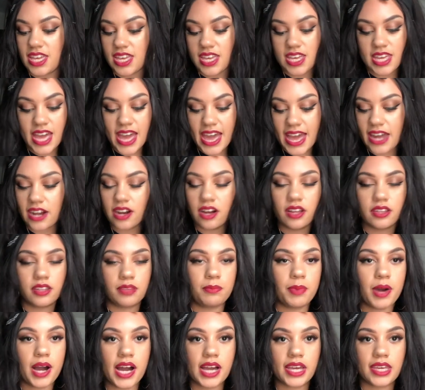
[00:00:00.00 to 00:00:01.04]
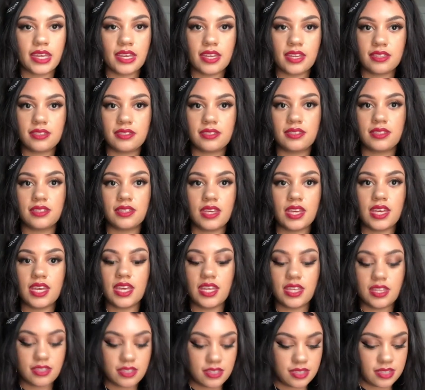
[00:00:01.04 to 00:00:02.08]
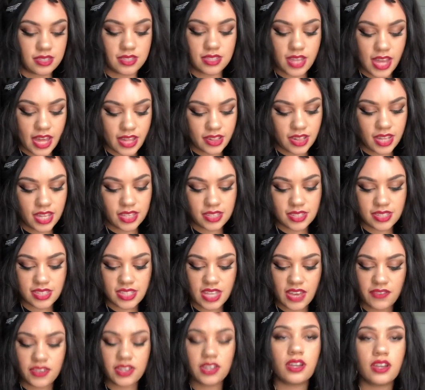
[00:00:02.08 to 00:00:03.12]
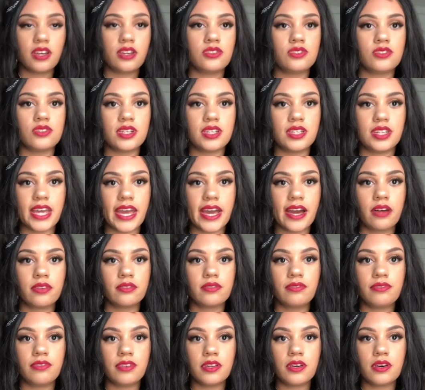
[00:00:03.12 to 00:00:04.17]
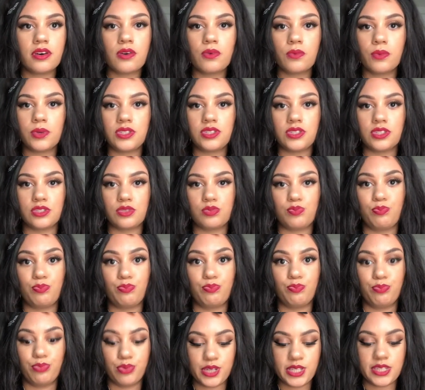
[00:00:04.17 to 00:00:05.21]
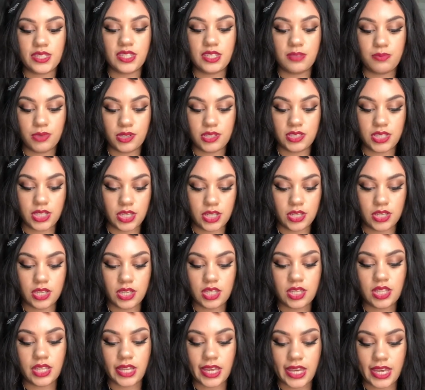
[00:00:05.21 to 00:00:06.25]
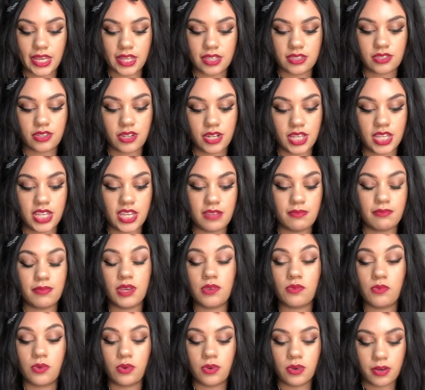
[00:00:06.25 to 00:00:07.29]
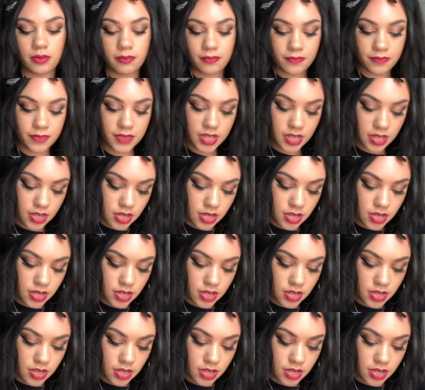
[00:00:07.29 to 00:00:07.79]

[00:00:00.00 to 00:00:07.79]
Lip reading: It had all the pockets. It's, I think, 700 downfill, which is pretty, pretty good. Like, it's going to keep me warm.